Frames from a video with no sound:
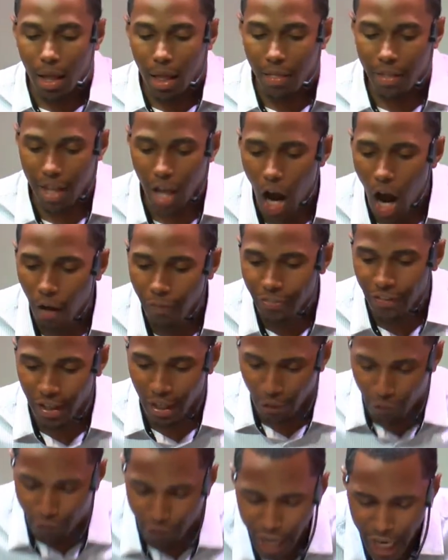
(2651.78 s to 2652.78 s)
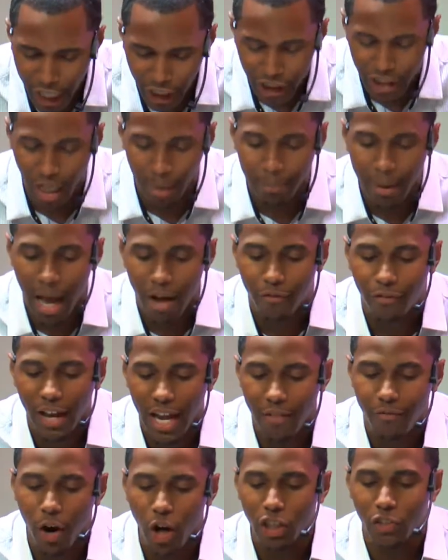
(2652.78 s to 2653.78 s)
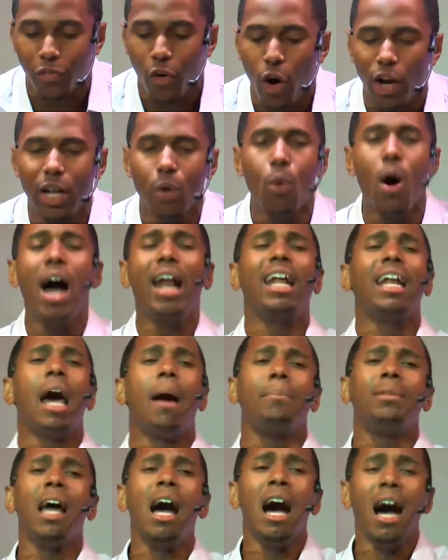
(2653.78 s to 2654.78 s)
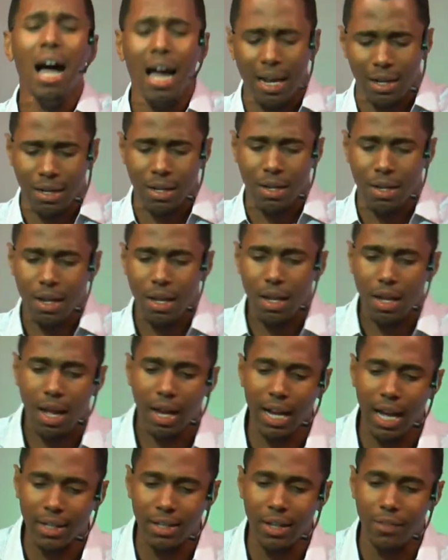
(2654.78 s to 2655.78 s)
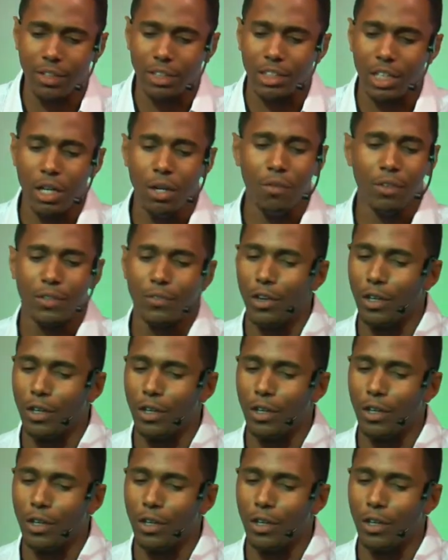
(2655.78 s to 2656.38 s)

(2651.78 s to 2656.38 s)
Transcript: The author, the finisher of my faith. Verse 41, and I'm done. Got another service.